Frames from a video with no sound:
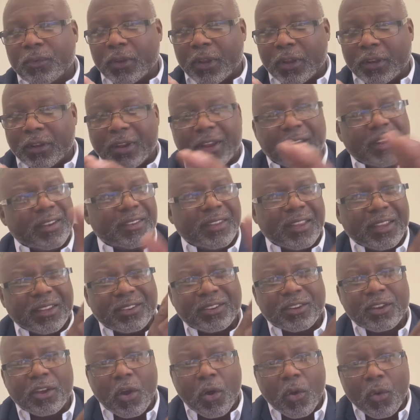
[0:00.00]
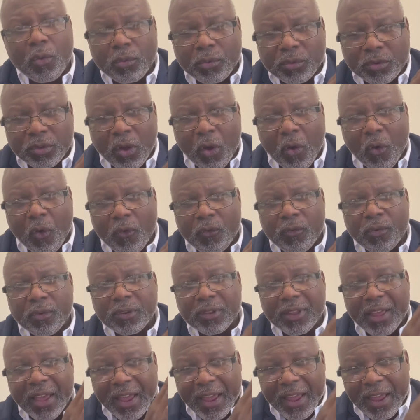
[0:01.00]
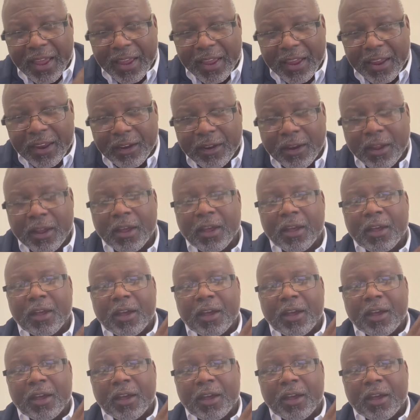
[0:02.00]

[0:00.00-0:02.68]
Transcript: and this goes over the head